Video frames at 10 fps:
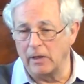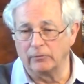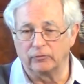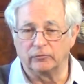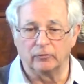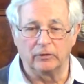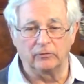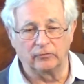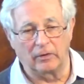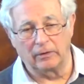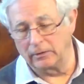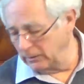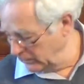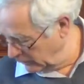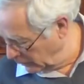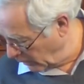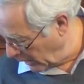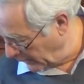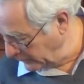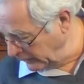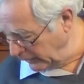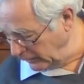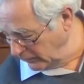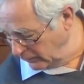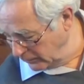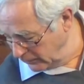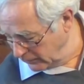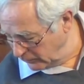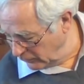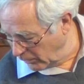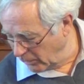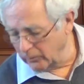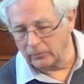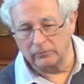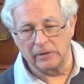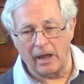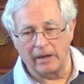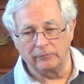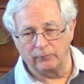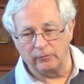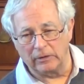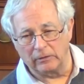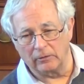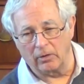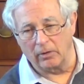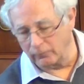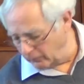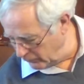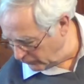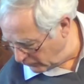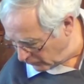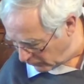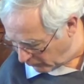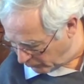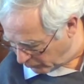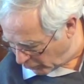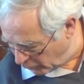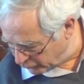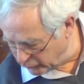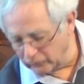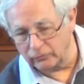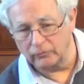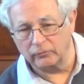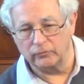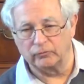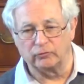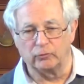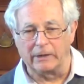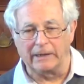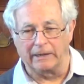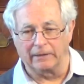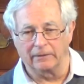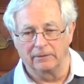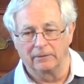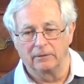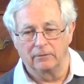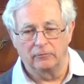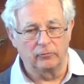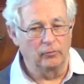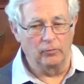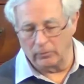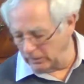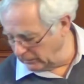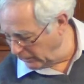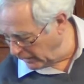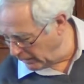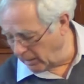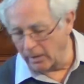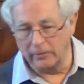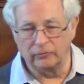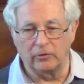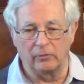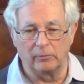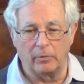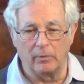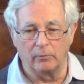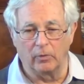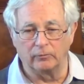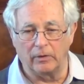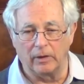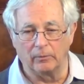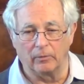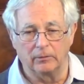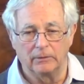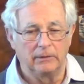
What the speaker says: down the street and say, I need, 9 feet of birch stringing to inlay on a cherry Pembroke table.